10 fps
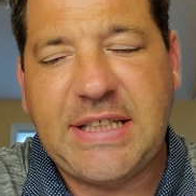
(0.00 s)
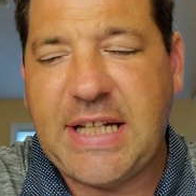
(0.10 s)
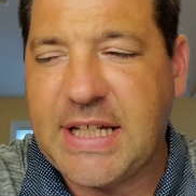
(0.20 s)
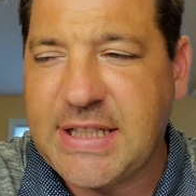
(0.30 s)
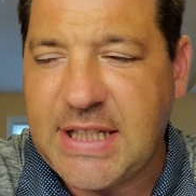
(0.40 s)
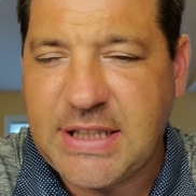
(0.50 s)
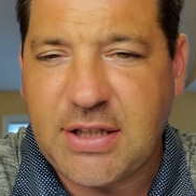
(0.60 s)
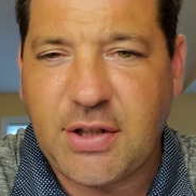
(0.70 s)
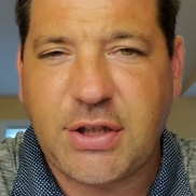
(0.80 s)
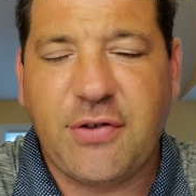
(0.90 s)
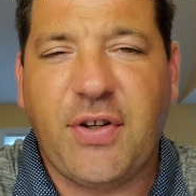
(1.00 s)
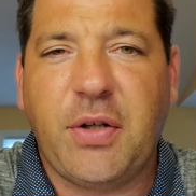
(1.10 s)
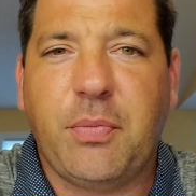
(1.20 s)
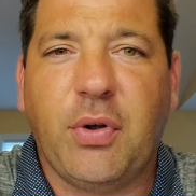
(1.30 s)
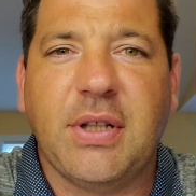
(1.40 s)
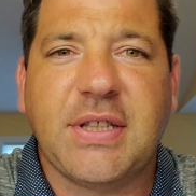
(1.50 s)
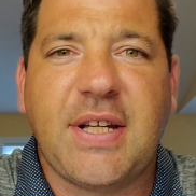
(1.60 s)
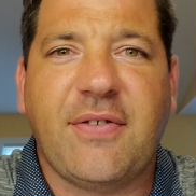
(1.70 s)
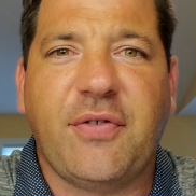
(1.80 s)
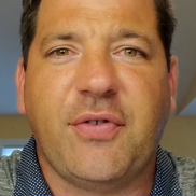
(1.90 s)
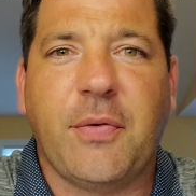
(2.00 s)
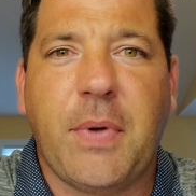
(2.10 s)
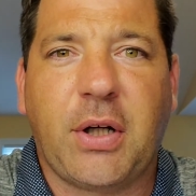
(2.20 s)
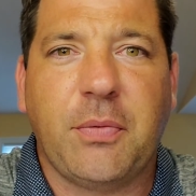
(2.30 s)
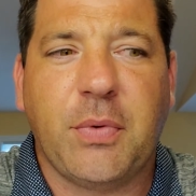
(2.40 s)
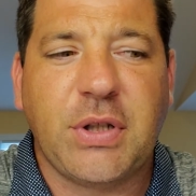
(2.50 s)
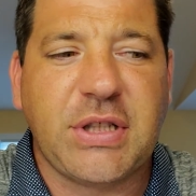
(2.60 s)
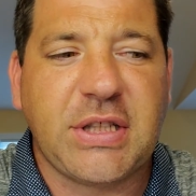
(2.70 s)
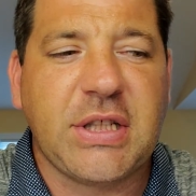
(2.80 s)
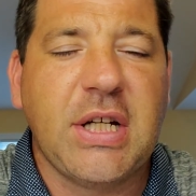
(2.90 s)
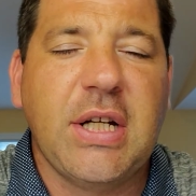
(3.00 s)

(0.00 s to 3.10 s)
Yes, it's also very important to save up for medical emergencies.